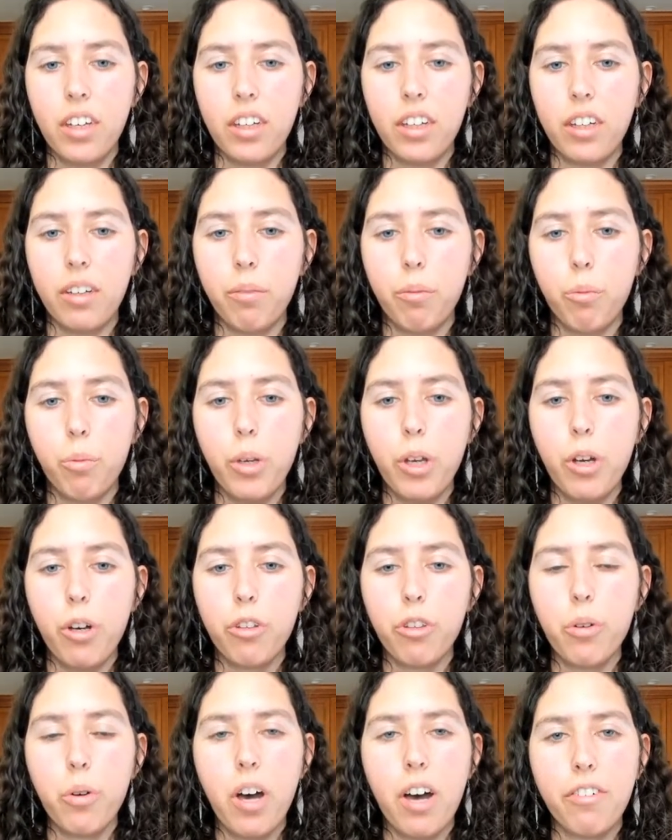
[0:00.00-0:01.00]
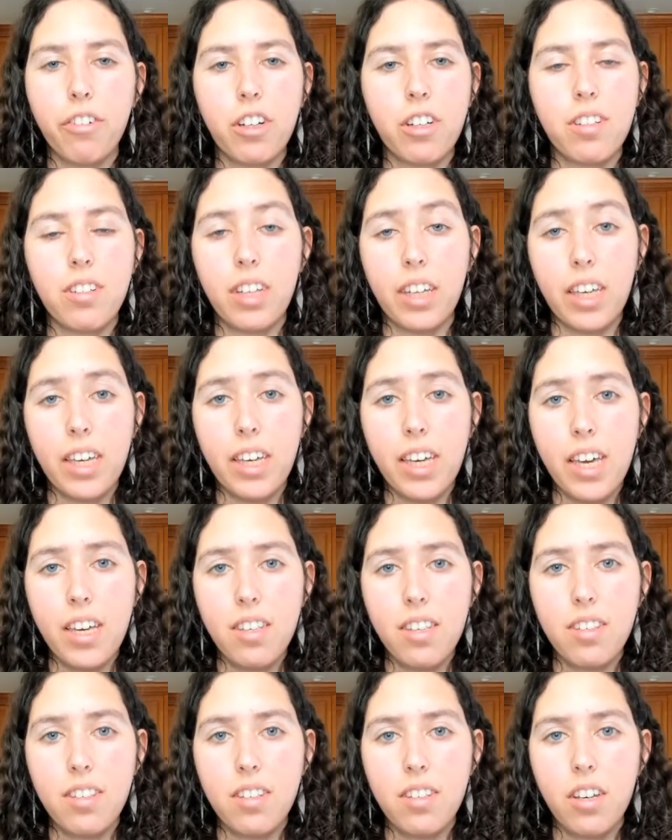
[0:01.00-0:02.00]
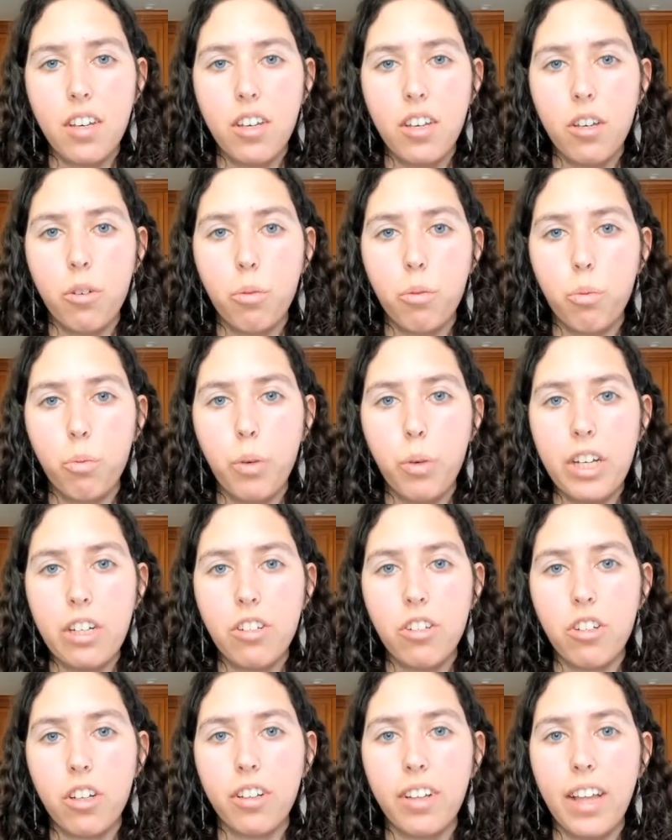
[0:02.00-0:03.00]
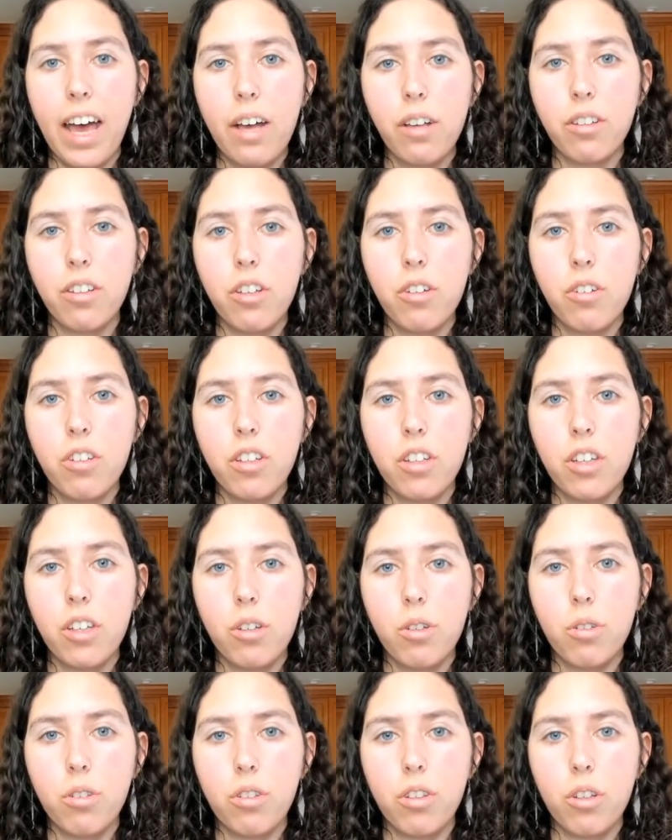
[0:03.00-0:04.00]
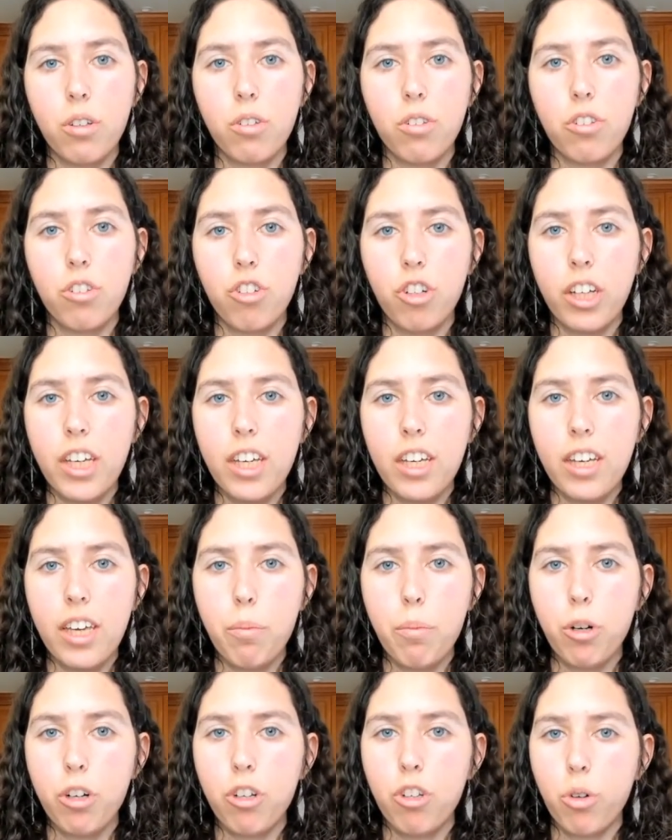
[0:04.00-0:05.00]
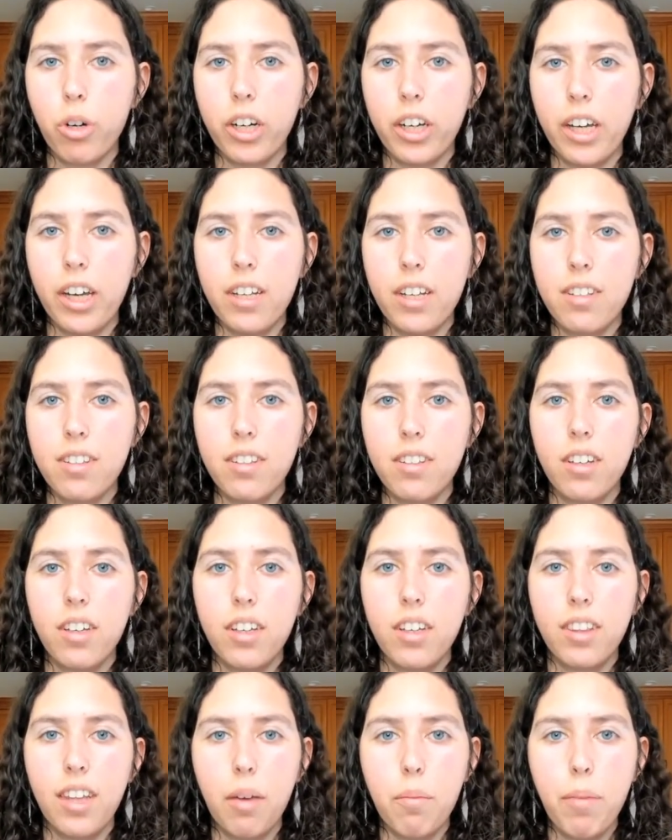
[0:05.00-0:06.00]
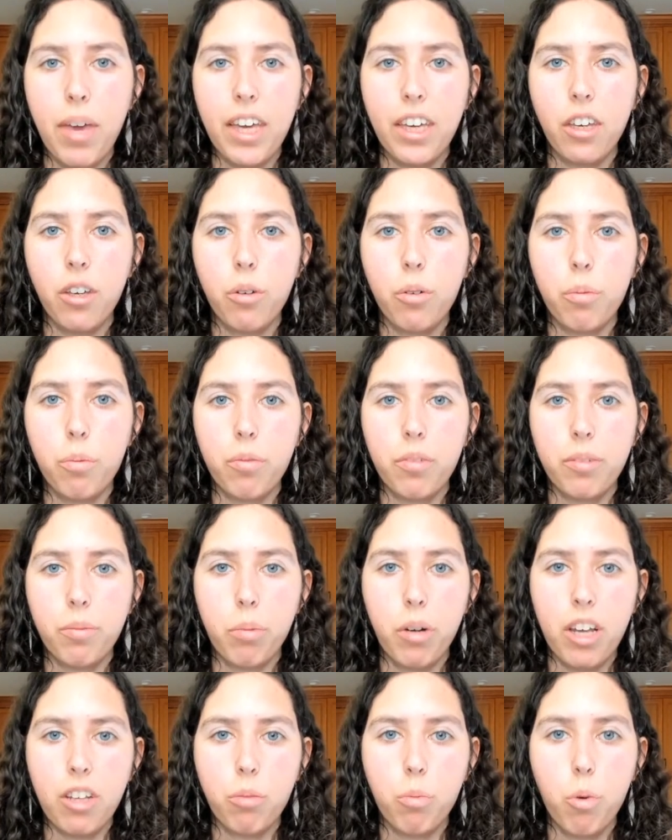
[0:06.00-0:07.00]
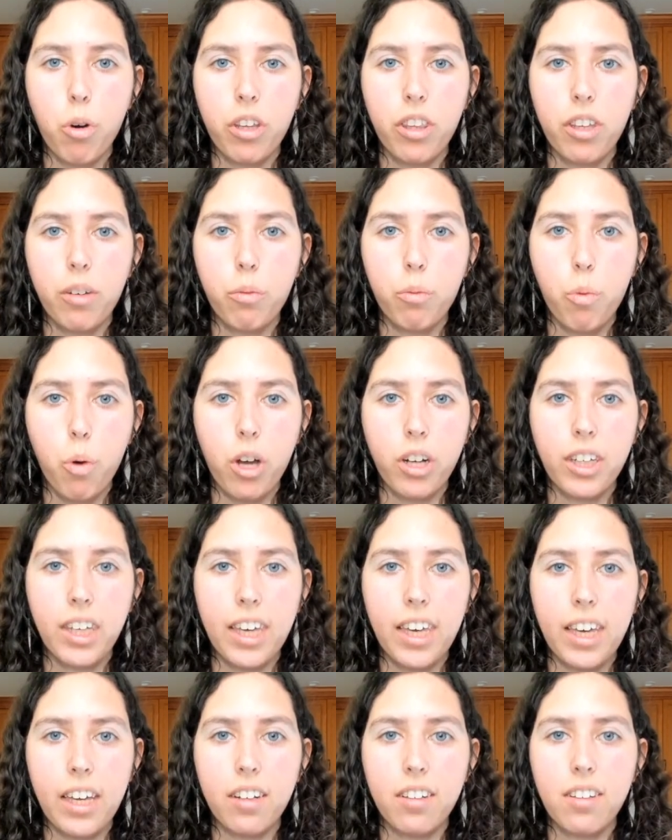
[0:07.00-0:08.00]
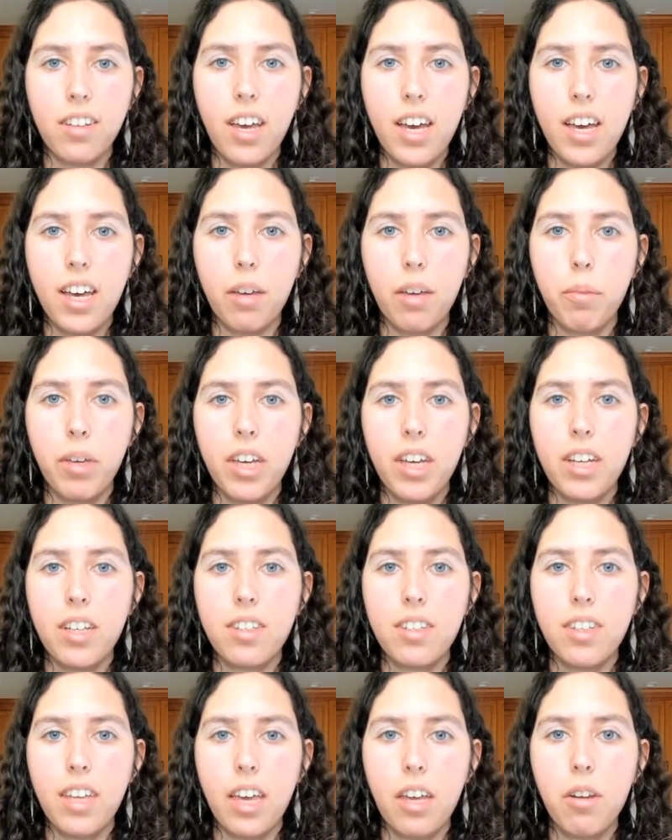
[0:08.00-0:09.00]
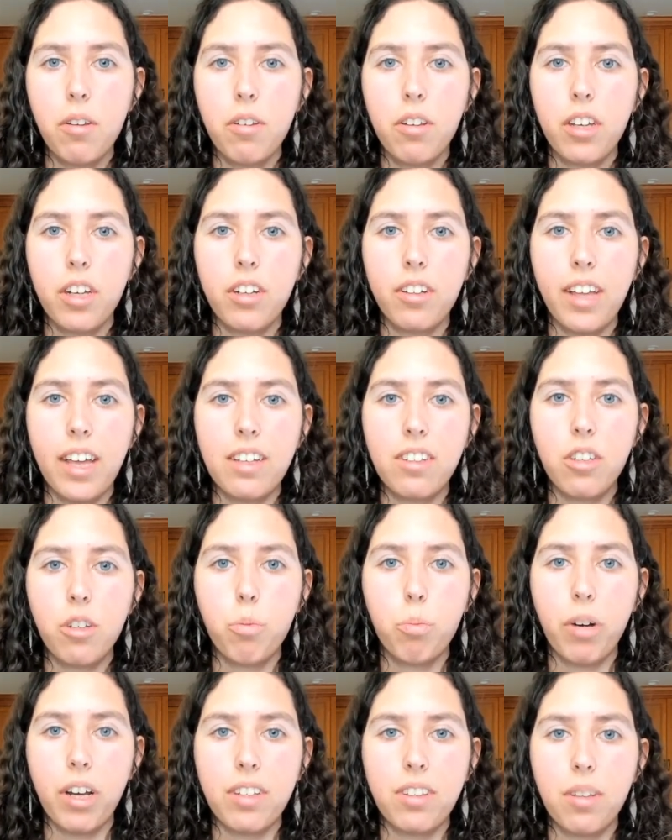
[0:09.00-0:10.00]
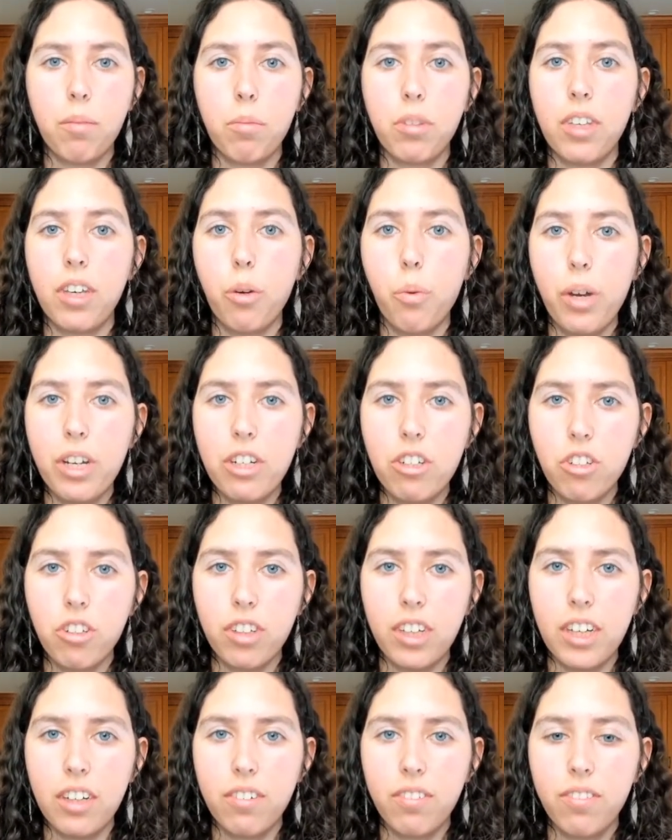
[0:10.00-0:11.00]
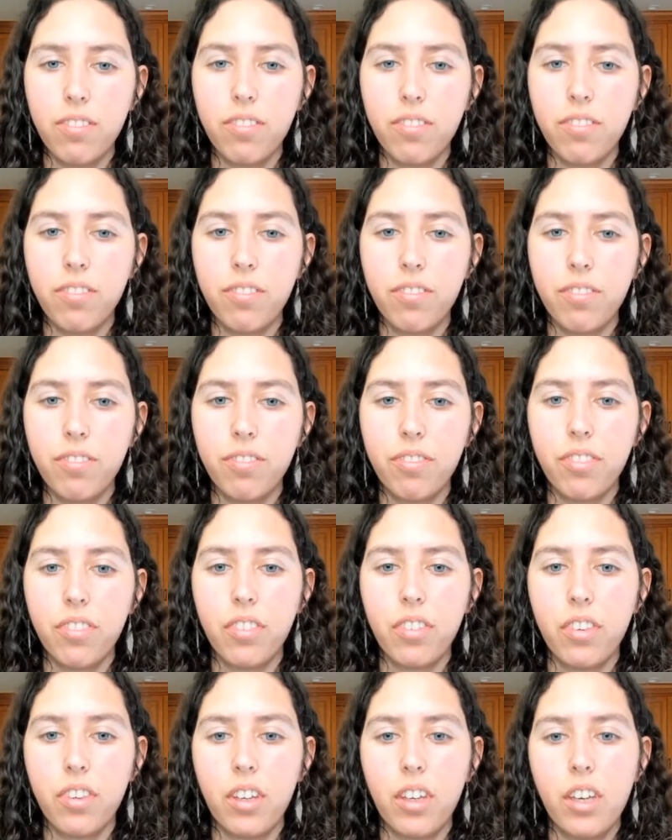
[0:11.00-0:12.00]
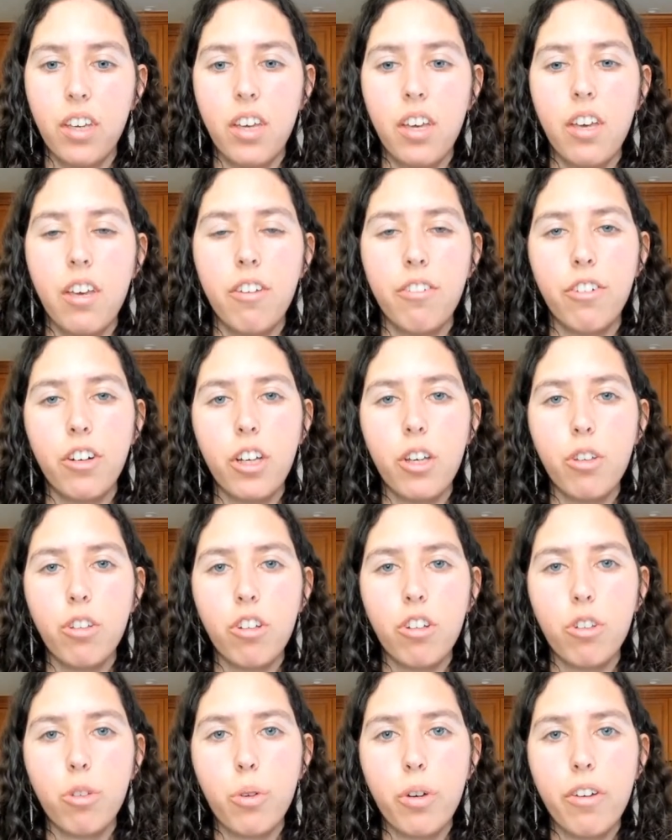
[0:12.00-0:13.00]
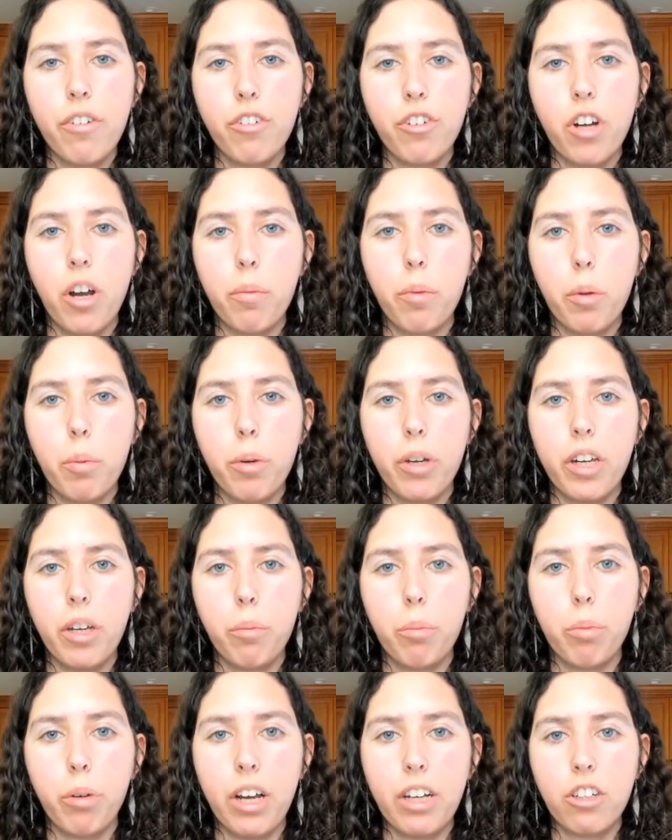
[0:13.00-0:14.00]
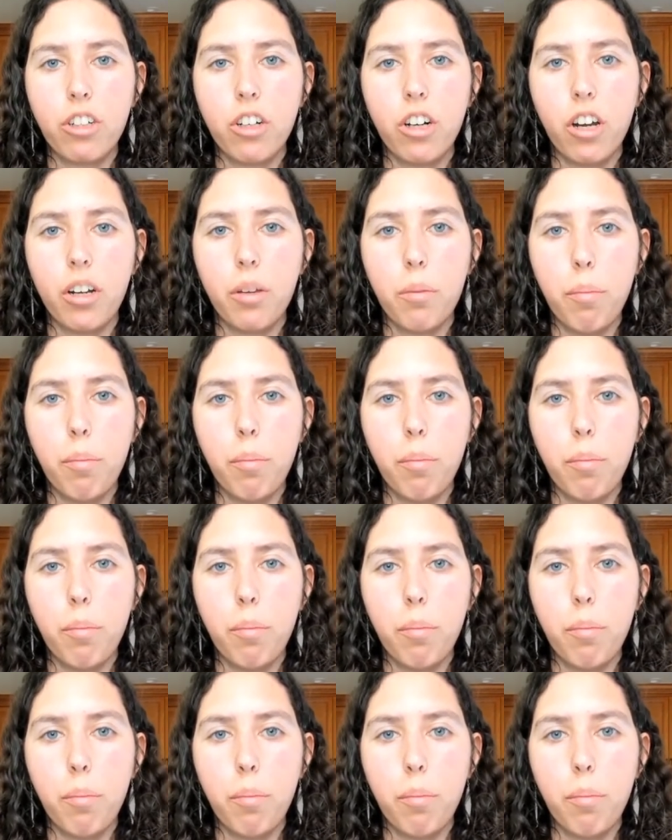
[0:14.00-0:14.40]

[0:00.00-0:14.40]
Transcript: Um, we also offer sticky keys, which allows you to use those tricky keyboard shortcuts that make you press more than one key at a time. Instead, it lets you press them sequentially. For users who have trouble putting pressure on a